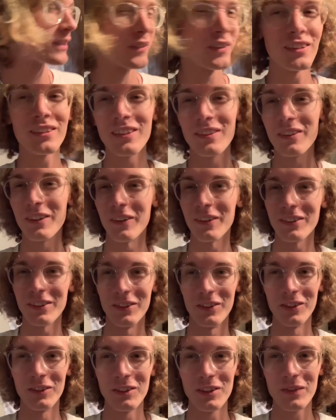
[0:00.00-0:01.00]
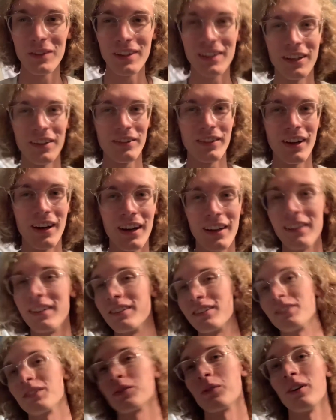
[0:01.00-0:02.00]
I'm gonna see if he wants to do them with me. If not, he
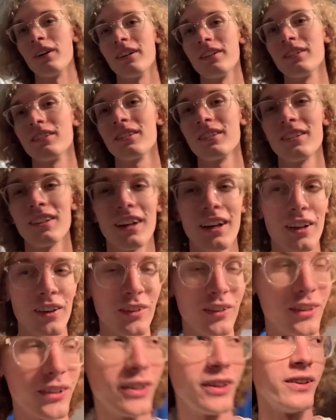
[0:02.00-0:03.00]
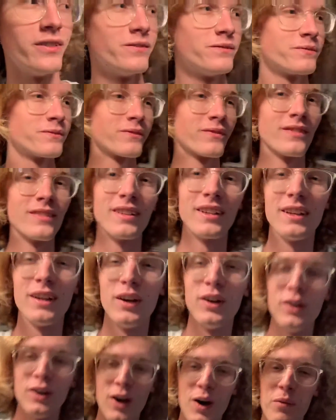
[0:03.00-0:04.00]
can just watch. I don't really know.
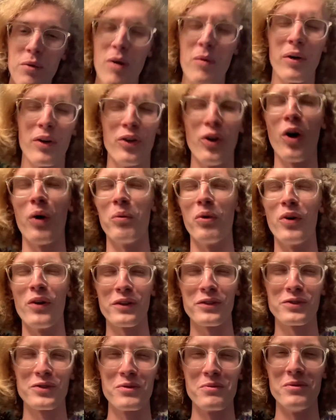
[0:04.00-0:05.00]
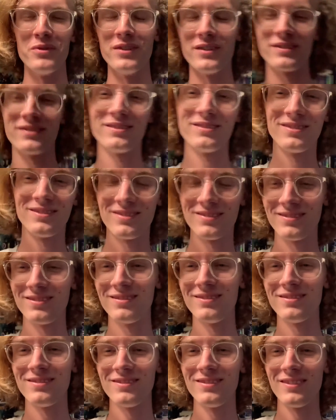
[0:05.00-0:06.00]
He'll probably go, no, bro, that's stupid.
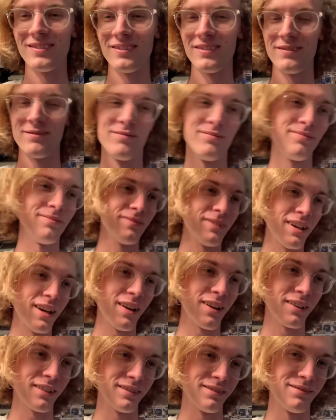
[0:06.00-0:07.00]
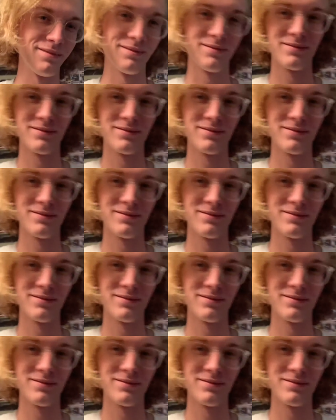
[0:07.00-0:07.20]
I don't know.